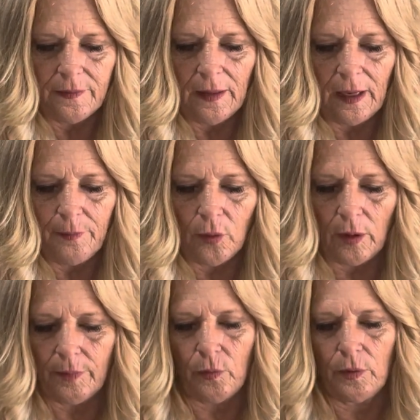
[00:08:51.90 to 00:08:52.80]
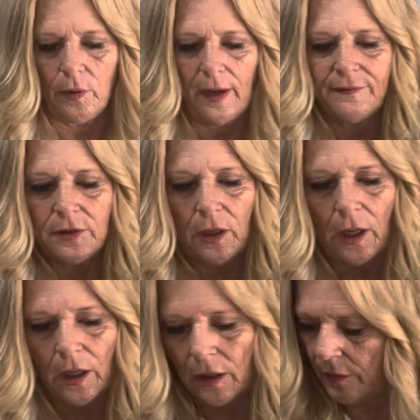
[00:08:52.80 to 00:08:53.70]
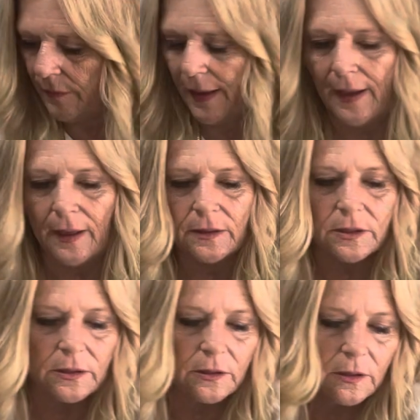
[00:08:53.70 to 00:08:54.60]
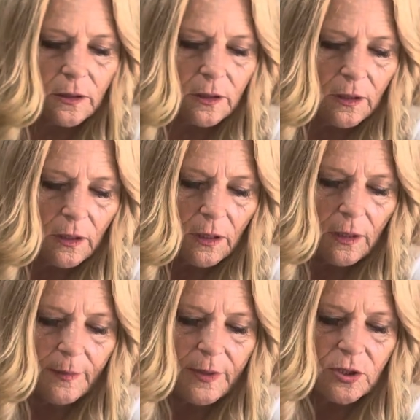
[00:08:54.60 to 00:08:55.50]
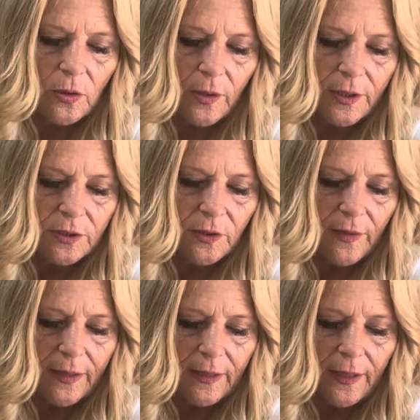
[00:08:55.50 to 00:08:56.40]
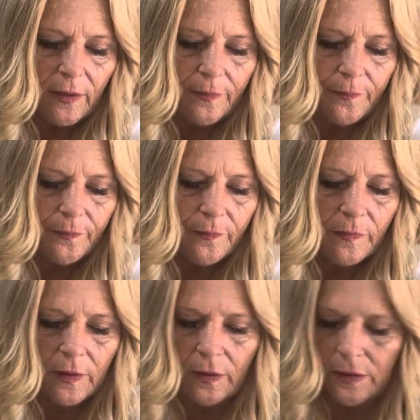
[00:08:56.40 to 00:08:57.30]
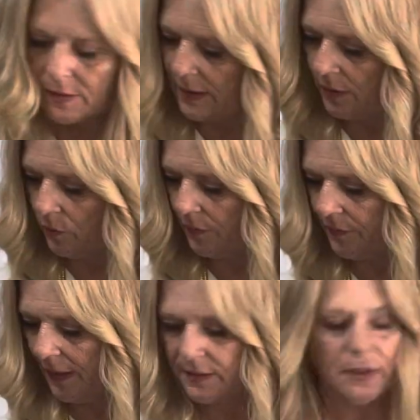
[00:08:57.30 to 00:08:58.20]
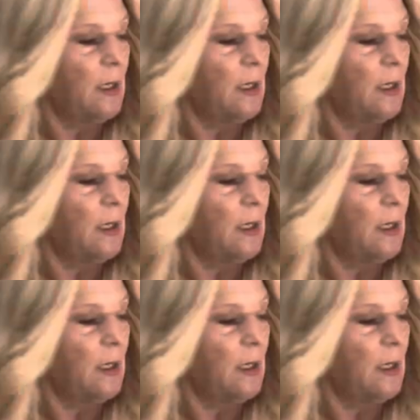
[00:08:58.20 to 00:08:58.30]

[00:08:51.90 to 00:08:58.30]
I probably will have to hot glue that. Let me just go ahead and do that now. So I don't want that to